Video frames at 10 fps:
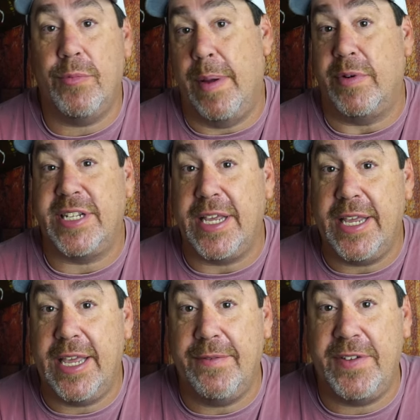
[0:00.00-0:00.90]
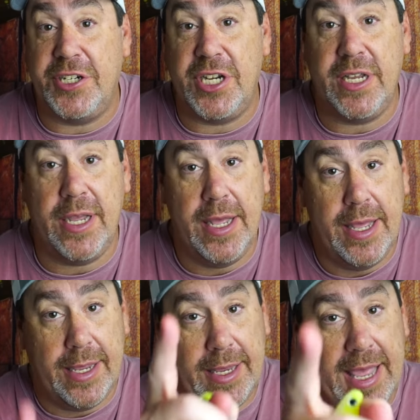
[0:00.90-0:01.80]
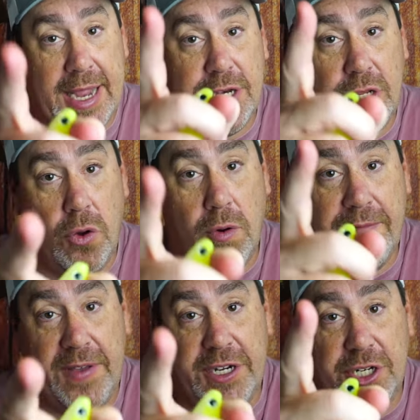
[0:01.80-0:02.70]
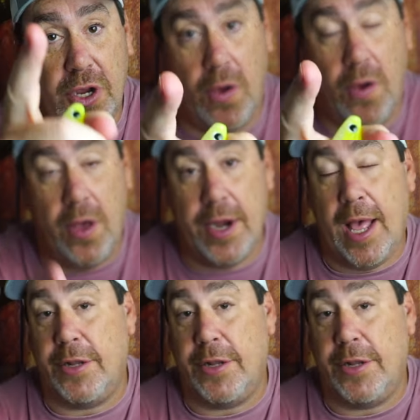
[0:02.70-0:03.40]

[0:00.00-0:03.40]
Remember, take a kid fishing, get your fish on.